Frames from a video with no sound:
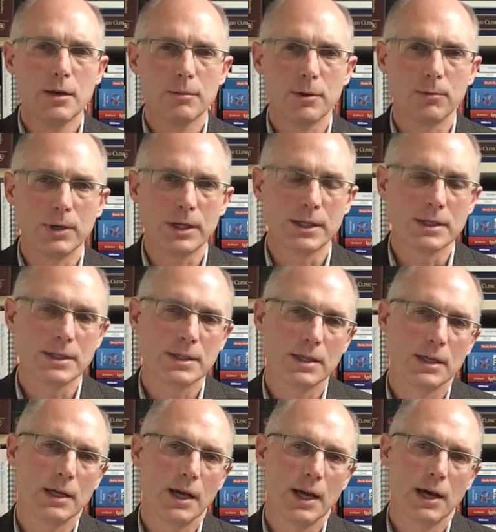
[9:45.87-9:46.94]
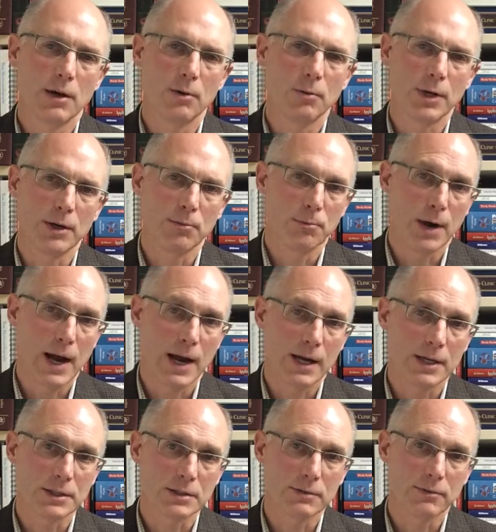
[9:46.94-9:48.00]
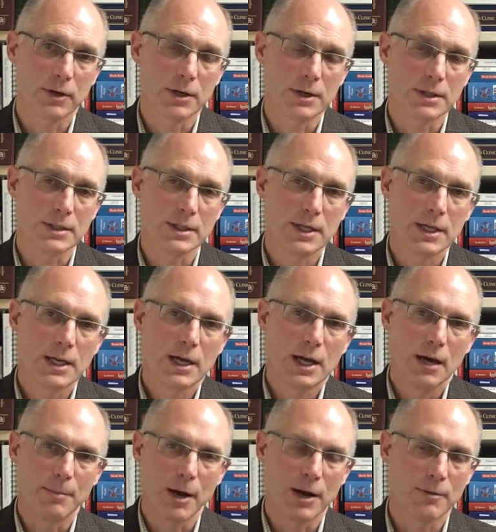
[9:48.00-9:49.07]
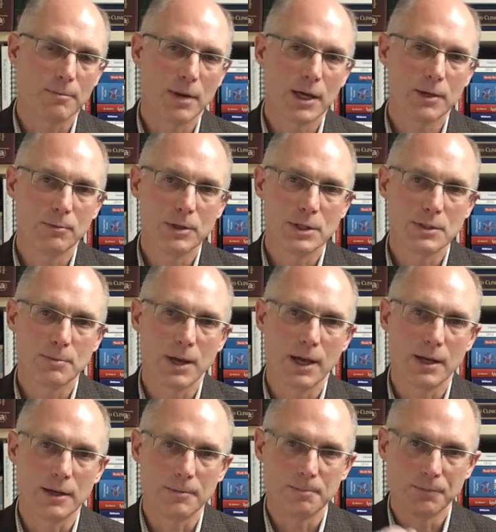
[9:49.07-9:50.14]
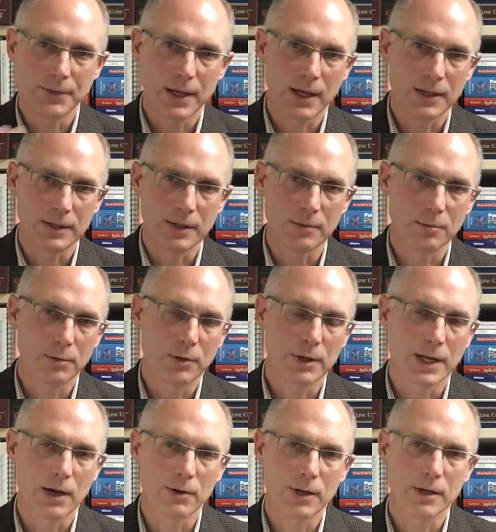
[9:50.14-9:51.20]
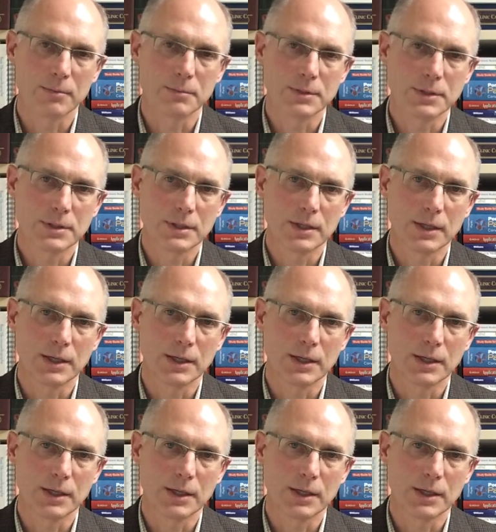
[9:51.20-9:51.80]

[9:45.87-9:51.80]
but we can see how we rank as far as amount of money we spend and the important outcomes,